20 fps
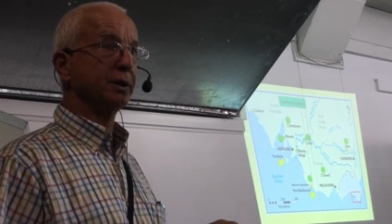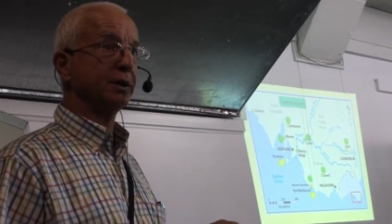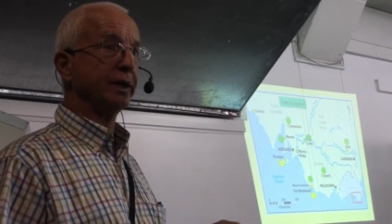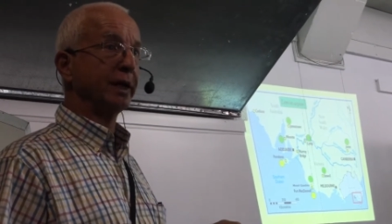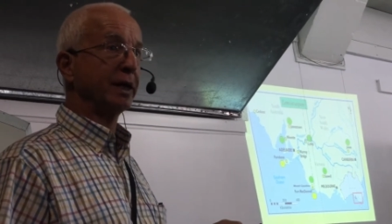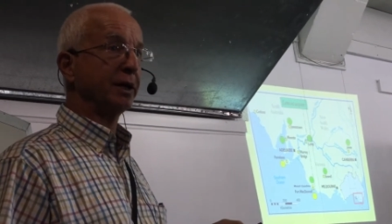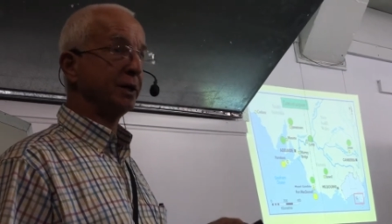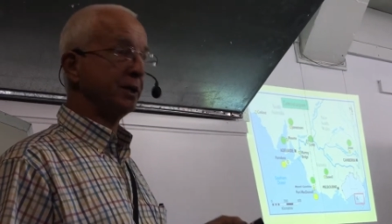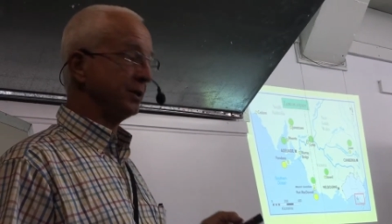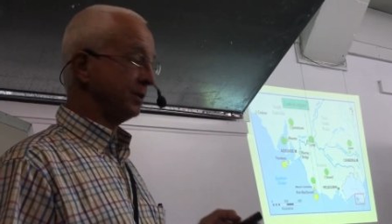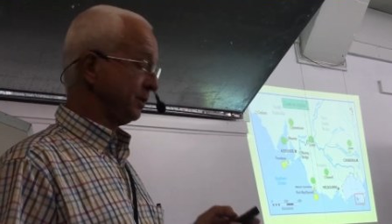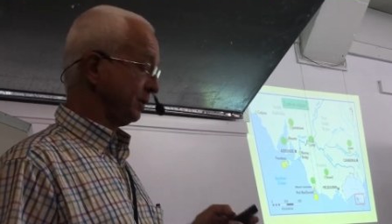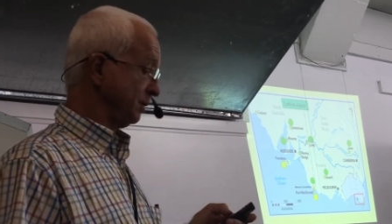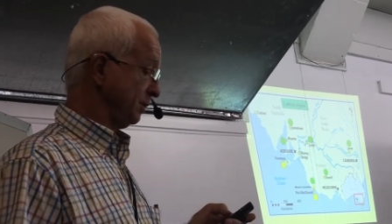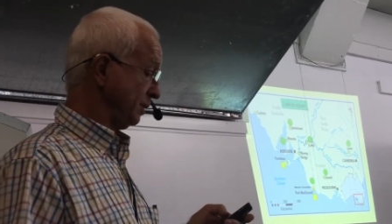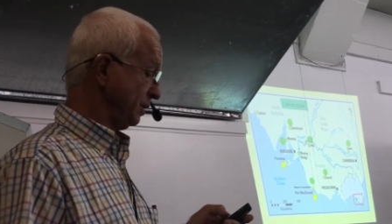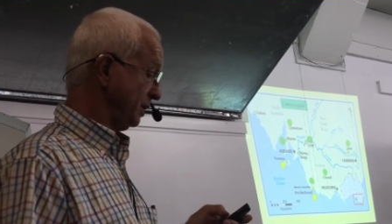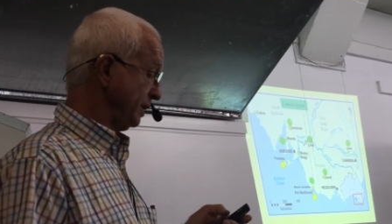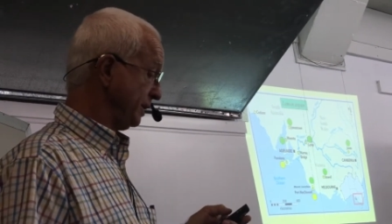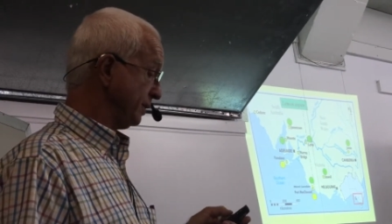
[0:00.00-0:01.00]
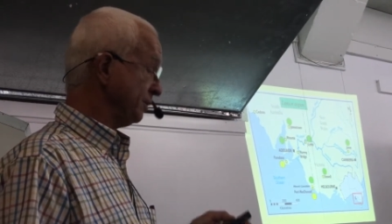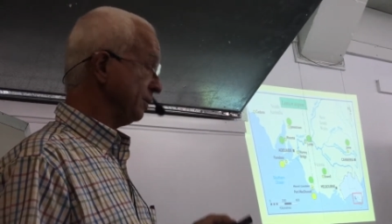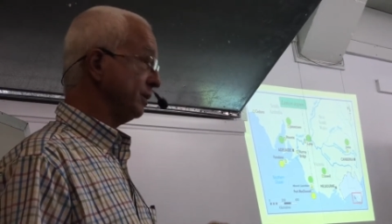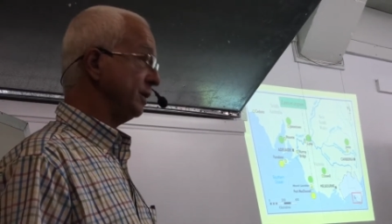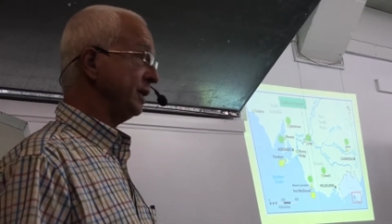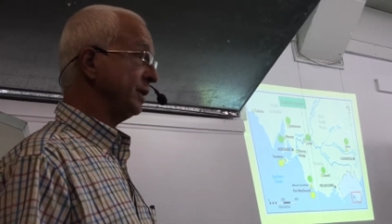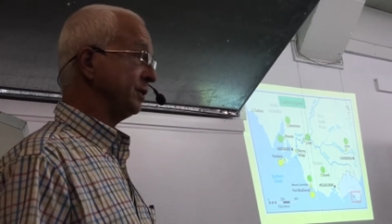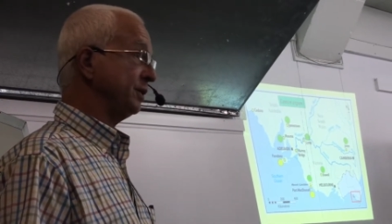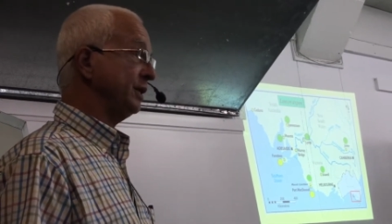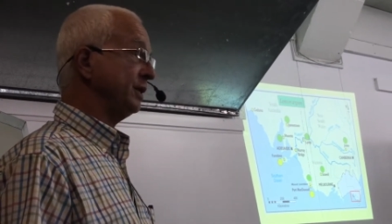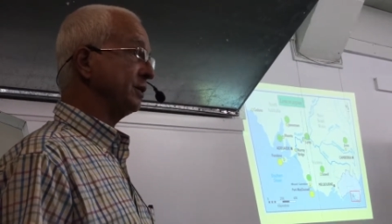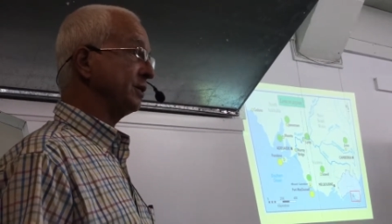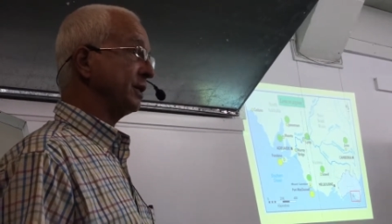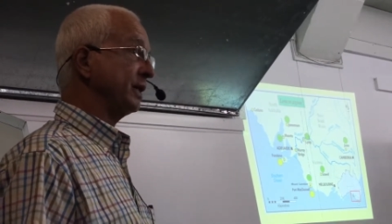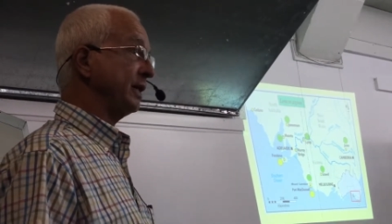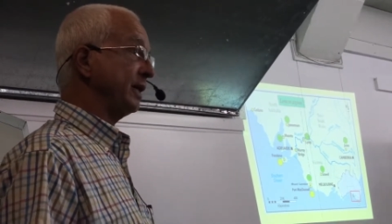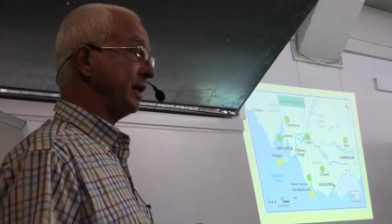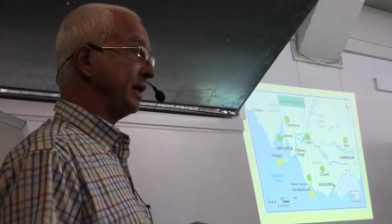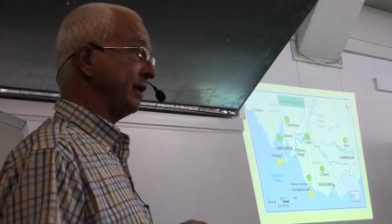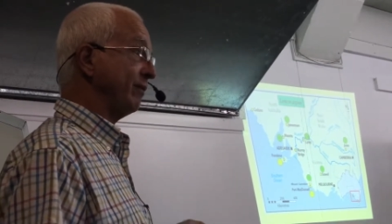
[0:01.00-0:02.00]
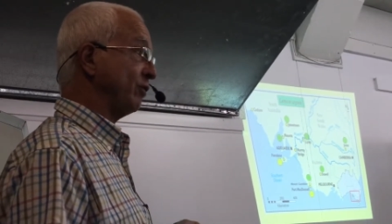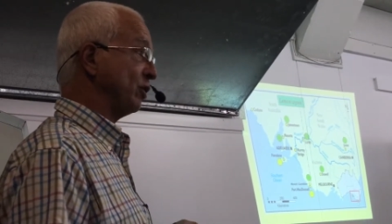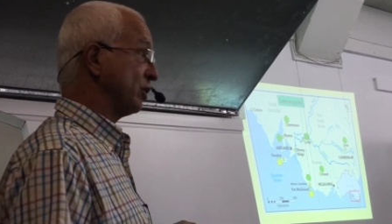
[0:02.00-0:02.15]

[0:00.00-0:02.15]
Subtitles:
That is, it did have